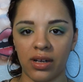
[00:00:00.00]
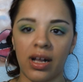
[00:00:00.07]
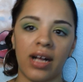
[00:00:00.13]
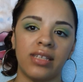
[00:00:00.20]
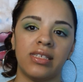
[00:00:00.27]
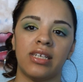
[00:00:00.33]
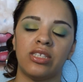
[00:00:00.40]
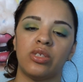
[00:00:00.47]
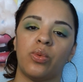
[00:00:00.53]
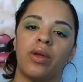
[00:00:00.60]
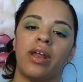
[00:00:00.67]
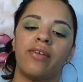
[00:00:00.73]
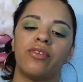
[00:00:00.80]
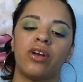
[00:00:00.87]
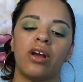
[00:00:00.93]
a contest or
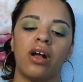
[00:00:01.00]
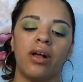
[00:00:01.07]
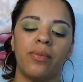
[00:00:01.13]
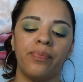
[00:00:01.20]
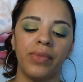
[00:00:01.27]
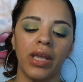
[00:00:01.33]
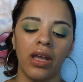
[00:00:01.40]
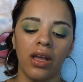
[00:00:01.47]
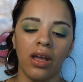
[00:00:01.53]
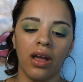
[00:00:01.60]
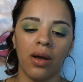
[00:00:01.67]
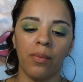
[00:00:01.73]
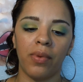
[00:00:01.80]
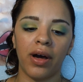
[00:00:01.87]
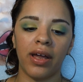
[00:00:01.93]
whatever. Um,
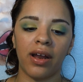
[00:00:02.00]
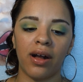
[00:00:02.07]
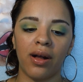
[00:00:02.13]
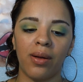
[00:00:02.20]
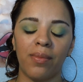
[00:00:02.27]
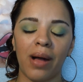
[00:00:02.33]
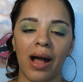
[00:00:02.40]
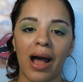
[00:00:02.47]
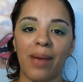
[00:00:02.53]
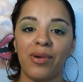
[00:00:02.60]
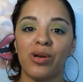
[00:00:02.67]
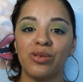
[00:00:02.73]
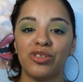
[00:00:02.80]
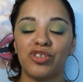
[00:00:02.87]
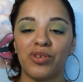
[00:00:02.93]
but um, I'm
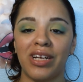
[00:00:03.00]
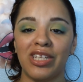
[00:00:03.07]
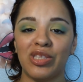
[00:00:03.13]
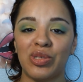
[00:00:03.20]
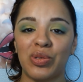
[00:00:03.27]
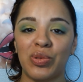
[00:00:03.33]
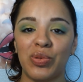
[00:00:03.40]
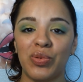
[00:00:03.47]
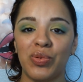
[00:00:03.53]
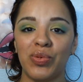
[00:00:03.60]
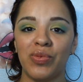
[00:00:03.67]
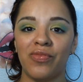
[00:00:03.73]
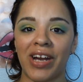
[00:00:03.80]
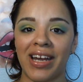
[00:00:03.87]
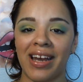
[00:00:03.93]
going to go straight
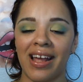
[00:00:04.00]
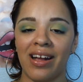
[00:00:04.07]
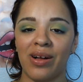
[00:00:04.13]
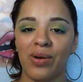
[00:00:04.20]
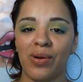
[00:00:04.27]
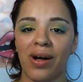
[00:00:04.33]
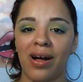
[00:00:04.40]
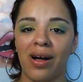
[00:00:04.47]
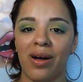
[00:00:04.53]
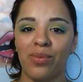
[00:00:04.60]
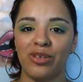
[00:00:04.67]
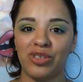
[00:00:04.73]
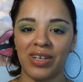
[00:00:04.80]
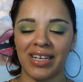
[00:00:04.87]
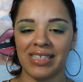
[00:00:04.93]
to right now uh,
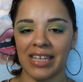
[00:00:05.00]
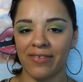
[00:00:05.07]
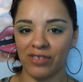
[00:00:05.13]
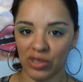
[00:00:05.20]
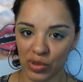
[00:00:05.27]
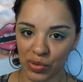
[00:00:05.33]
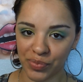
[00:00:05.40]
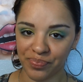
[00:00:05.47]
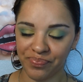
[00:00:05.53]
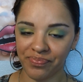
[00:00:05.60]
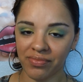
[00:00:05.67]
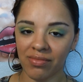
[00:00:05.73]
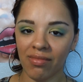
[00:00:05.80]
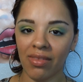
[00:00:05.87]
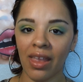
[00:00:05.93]
what you guys have to do.
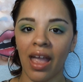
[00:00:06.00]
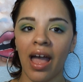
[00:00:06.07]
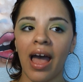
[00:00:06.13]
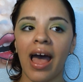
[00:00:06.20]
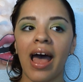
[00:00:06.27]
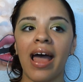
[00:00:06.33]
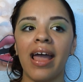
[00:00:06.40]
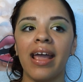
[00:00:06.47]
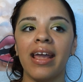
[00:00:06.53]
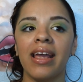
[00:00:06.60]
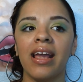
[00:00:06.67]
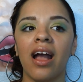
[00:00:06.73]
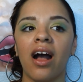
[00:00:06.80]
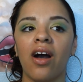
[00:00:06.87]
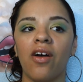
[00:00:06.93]

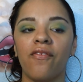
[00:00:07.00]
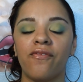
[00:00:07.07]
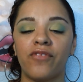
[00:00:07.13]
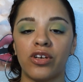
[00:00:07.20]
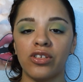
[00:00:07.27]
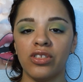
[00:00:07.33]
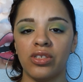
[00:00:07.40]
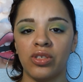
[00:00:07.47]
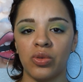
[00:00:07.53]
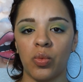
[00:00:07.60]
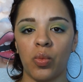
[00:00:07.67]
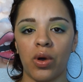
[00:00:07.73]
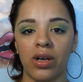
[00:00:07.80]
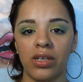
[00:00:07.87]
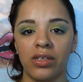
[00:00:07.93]
I first
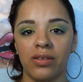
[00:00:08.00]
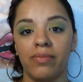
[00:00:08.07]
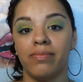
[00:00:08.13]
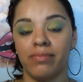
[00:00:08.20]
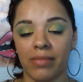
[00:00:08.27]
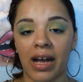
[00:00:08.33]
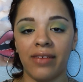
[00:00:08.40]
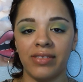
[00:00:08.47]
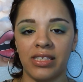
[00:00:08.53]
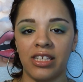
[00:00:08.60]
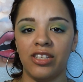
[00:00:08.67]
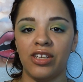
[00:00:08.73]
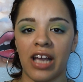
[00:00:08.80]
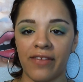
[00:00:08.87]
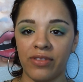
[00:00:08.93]
want,
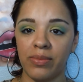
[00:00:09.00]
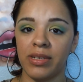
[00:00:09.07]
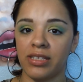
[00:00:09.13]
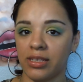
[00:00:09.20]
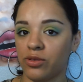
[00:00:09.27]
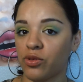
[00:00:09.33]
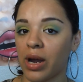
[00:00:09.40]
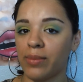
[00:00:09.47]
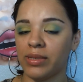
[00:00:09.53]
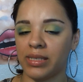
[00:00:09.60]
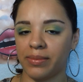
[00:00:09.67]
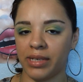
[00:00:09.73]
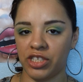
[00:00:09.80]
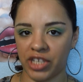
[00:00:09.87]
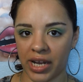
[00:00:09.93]
obviously you have to be a subscriber
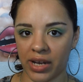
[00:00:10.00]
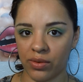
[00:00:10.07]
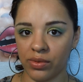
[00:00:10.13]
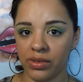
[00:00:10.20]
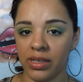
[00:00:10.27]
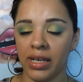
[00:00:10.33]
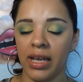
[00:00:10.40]
to my channel.